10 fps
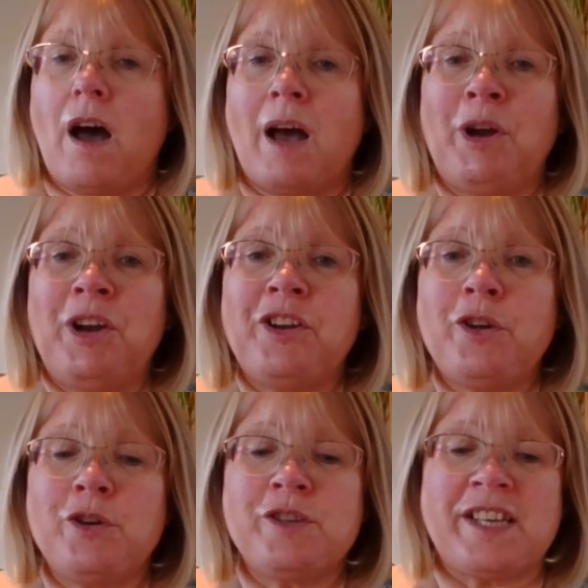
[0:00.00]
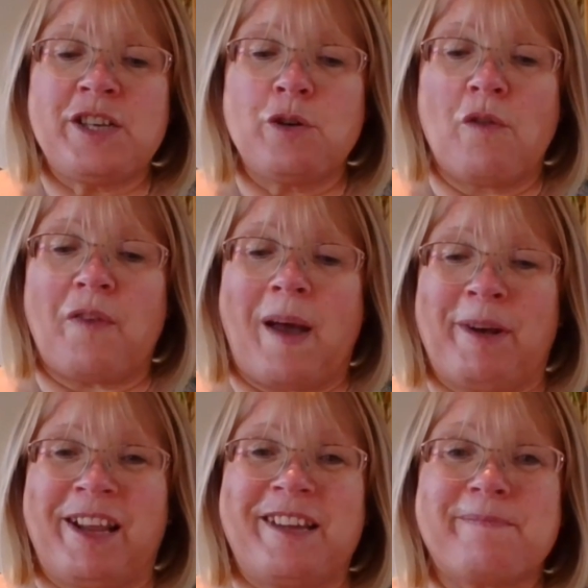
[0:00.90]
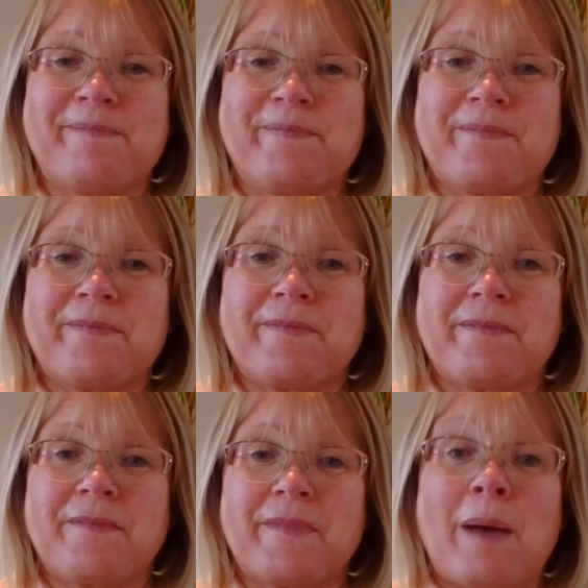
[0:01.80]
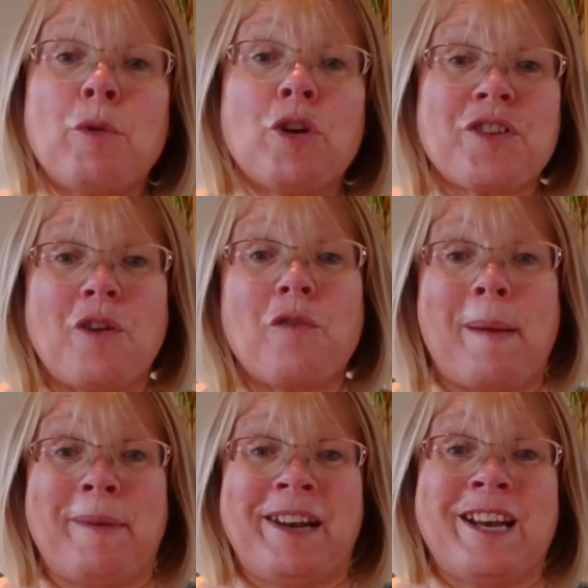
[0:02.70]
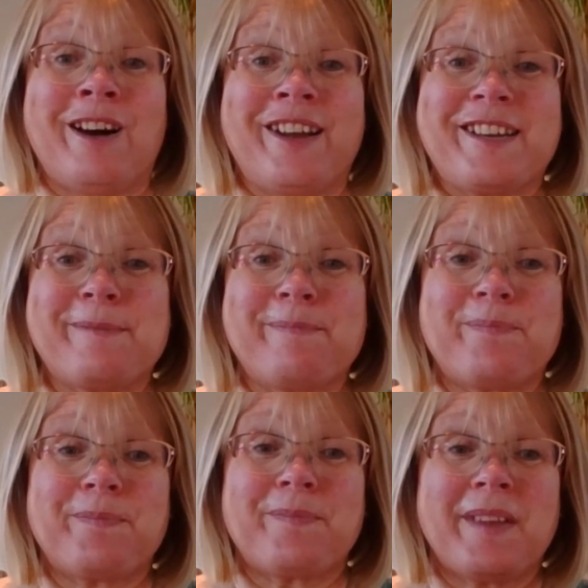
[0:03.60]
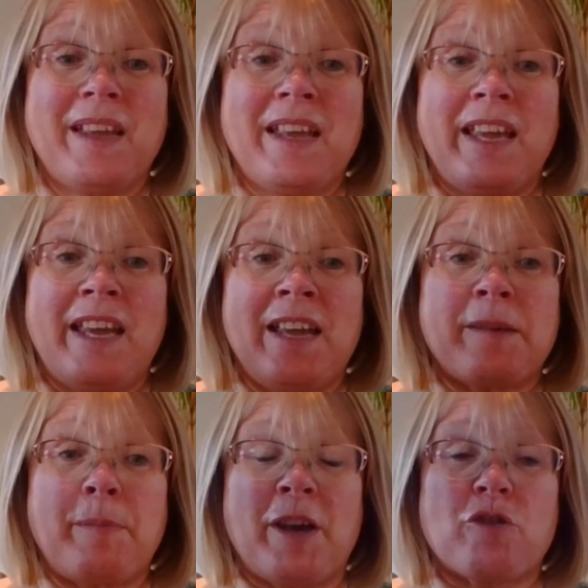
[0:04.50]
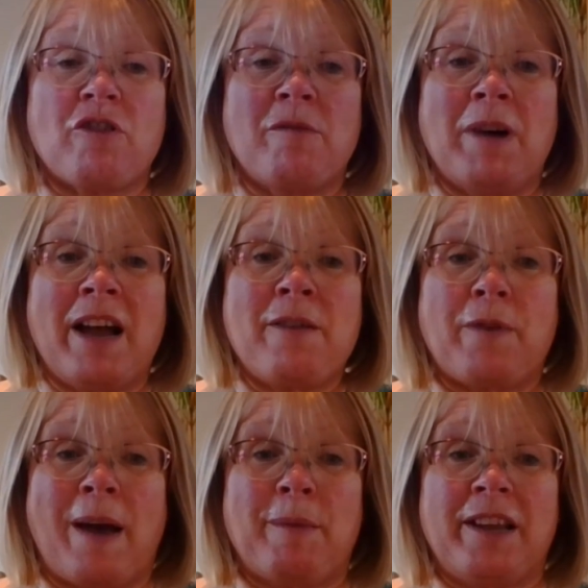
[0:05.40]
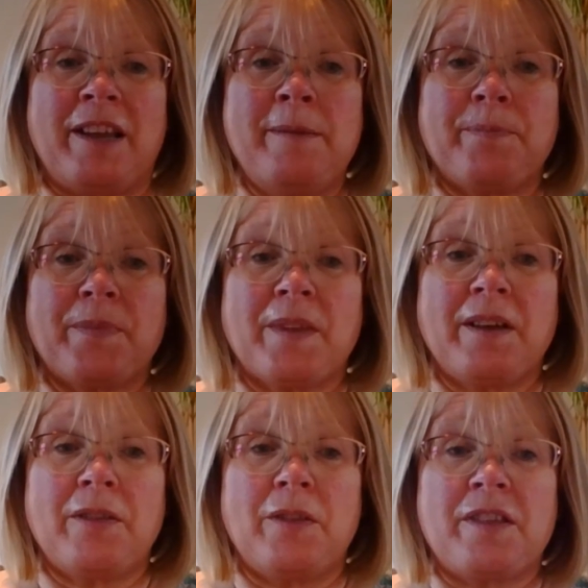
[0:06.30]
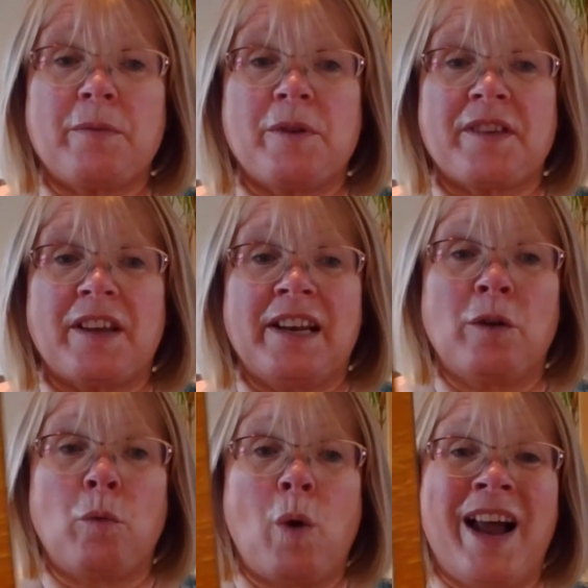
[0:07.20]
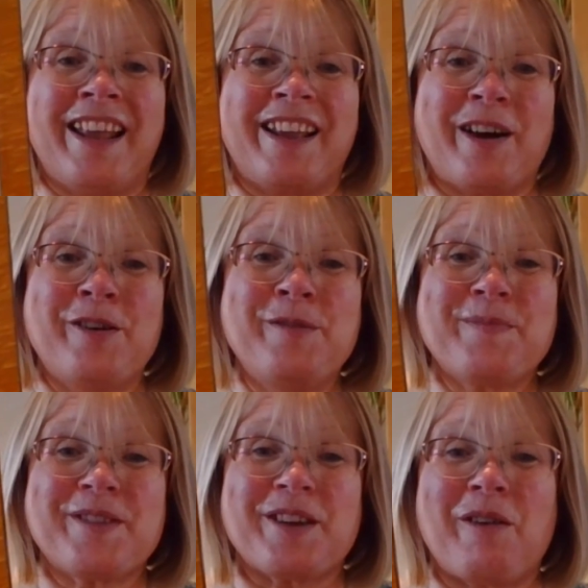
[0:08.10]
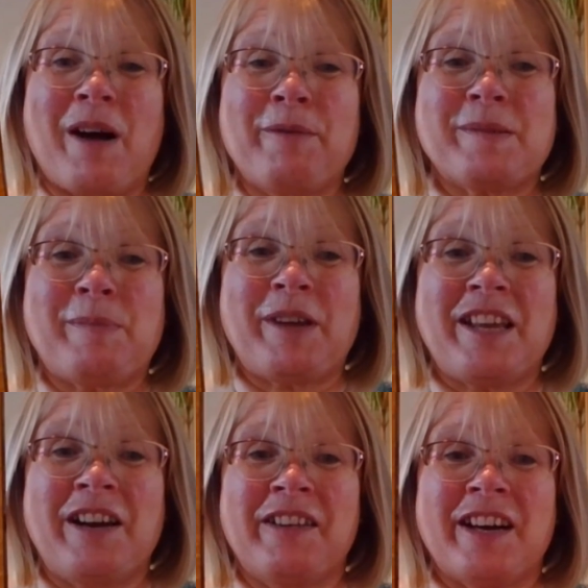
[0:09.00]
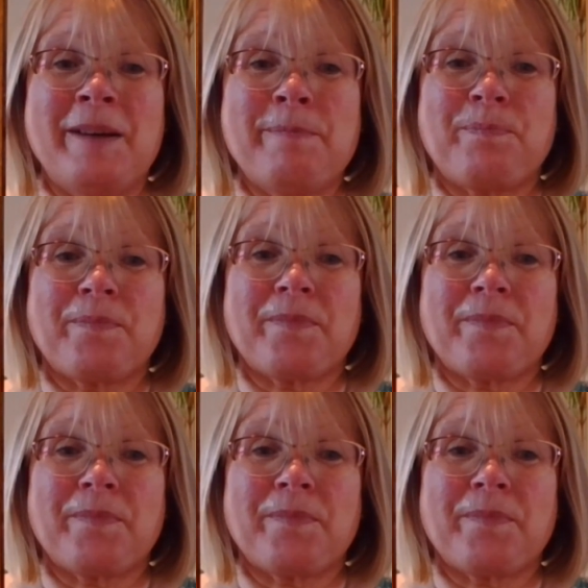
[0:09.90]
I wonder who's in your family and what's your family like. Here's a picture of my family. This was a little while ago, so I was a bit younger.